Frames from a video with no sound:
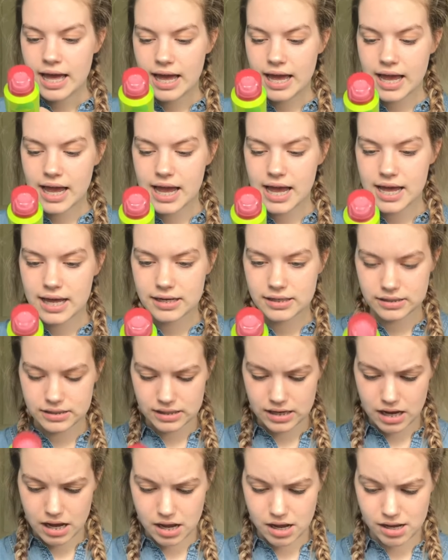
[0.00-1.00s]
and
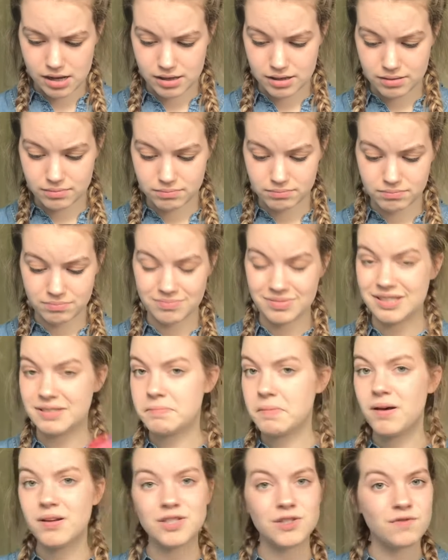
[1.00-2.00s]
um,
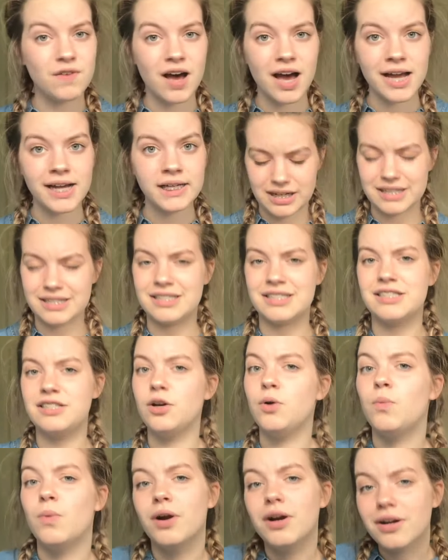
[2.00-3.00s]
smells fine. It
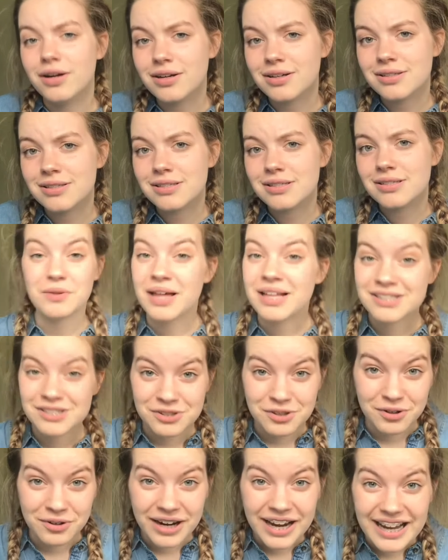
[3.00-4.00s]
still works. That's
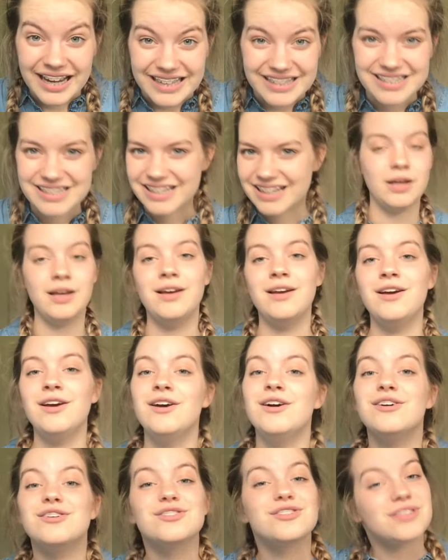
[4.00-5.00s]
great.
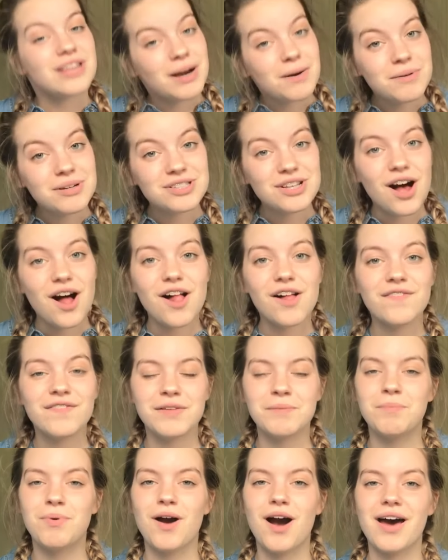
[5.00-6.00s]
So that was all of
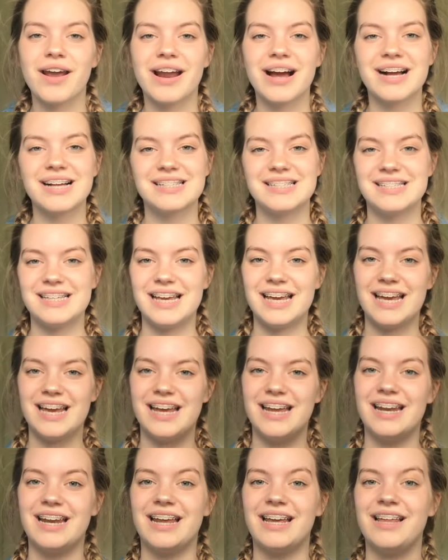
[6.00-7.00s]
the products
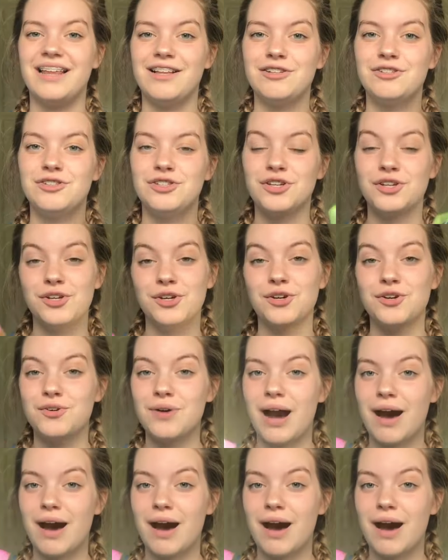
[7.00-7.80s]
in two